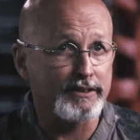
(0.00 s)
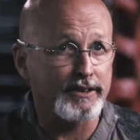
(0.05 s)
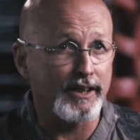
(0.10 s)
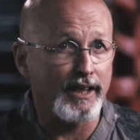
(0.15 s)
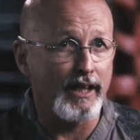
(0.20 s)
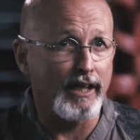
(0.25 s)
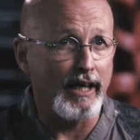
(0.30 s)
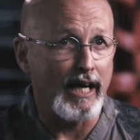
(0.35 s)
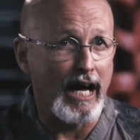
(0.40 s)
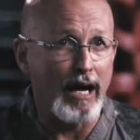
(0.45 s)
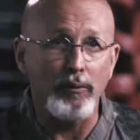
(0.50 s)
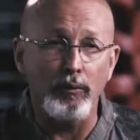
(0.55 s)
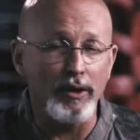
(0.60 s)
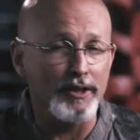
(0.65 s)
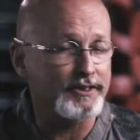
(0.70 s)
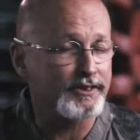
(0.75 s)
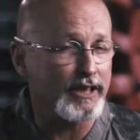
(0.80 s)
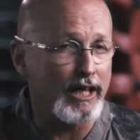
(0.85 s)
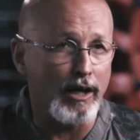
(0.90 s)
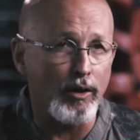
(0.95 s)
I was
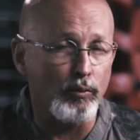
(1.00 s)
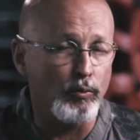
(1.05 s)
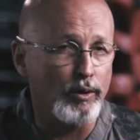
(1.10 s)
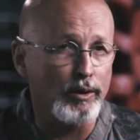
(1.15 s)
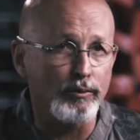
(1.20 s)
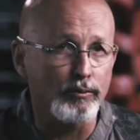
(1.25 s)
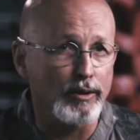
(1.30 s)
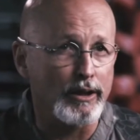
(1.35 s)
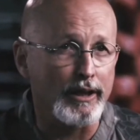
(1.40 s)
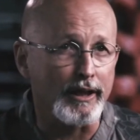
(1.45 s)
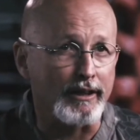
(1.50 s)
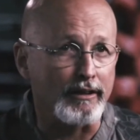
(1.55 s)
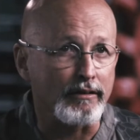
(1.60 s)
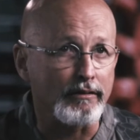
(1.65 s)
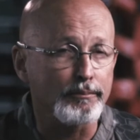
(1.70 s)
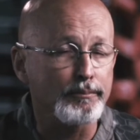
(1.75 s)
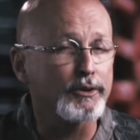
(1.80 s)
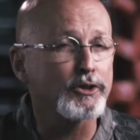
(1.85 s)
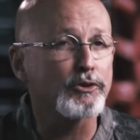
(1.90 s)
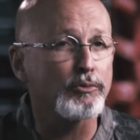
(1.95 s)
not willing.
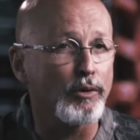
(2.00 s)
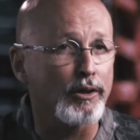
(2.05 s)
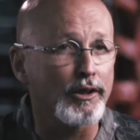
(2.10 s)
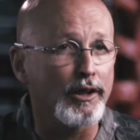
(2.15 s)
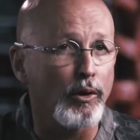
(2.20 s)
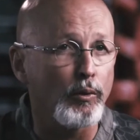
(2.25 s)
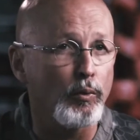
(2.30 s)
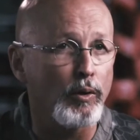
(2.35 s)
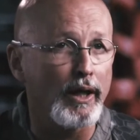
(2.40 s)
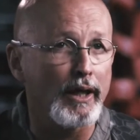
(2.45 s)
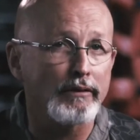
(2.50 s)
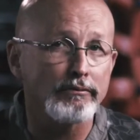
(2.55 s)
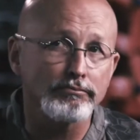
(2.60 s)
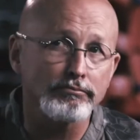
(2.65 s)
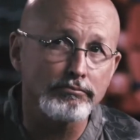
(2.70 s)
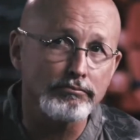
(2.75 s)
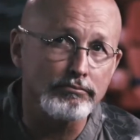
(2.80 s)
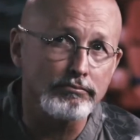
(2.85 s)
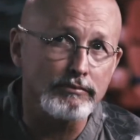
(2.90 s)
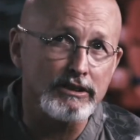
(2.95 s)
But you want to know what?
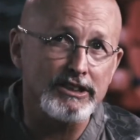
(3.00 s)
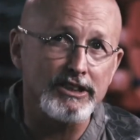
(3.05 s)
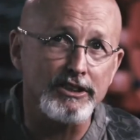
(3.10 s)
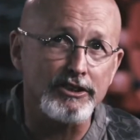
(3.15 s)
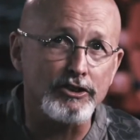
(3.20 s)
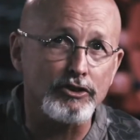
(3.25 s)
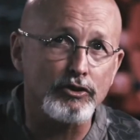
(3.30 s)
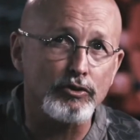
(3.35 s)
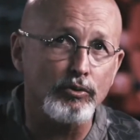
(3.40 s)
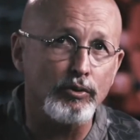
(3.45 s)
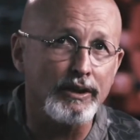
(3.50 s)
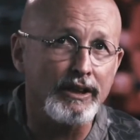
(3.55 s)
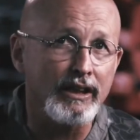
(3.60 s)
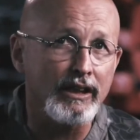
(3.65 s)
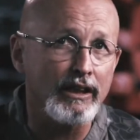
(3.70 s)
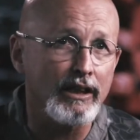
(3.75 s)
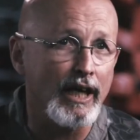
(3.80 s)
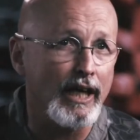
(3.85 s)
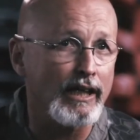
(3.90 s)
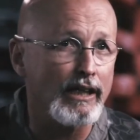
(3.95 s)
This is
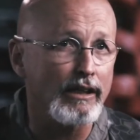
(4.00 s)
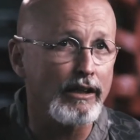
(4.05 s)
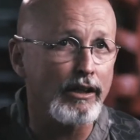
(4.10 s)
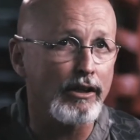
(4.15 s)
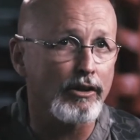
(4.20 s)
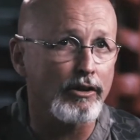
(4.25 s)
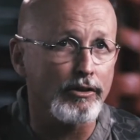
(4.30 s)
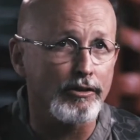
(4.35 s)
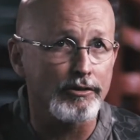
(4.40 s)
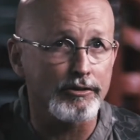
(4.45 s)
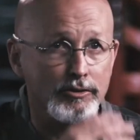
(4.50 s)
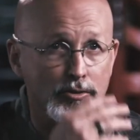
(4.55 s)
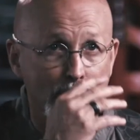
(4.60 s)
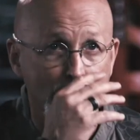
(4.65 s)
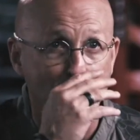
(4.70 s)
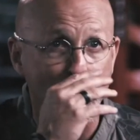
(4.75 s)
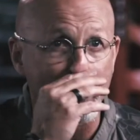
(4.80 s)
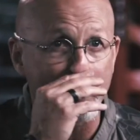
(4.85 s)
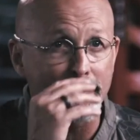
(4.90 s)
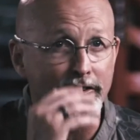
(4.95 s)
28 years,
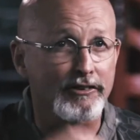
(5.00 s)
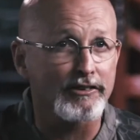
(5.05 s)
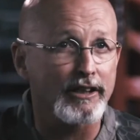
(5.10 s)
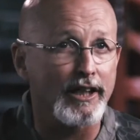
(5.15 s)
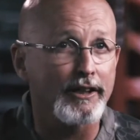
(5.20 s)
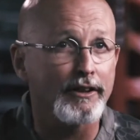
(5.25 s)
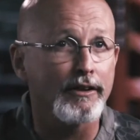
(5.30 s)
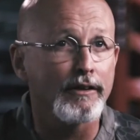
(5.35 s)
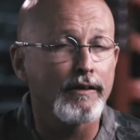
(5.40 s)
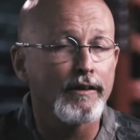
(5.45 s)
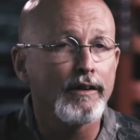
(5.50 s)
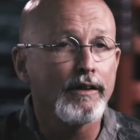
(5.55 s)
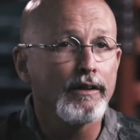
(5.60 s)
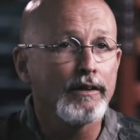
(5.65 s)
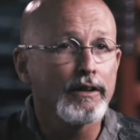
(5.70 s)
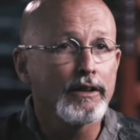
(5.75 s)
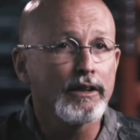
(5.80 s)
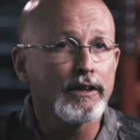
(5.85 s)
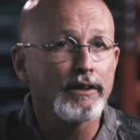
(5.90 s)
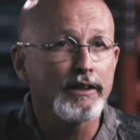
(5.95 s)
29 years later,
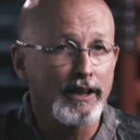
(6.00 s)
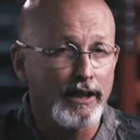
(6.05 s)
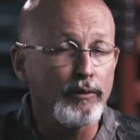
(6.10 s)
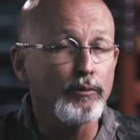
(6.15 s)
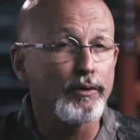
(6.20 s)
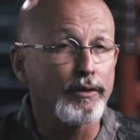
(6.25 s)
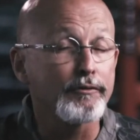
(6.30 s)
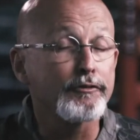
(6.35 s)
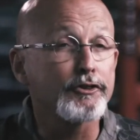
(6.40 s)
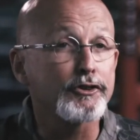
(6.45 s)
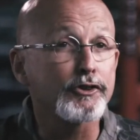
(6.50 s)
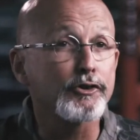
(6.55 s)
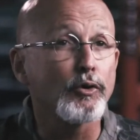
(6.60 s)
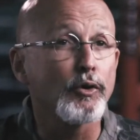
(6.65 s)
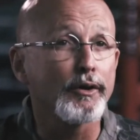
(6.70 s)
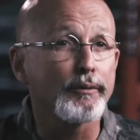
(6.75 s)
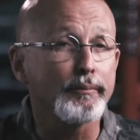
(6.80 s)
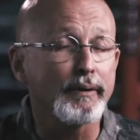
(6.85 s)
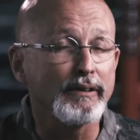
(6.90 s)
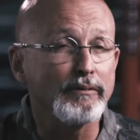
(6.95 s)
it would have
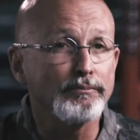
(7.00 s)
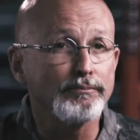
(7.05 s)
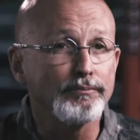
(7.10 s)
destroyed me.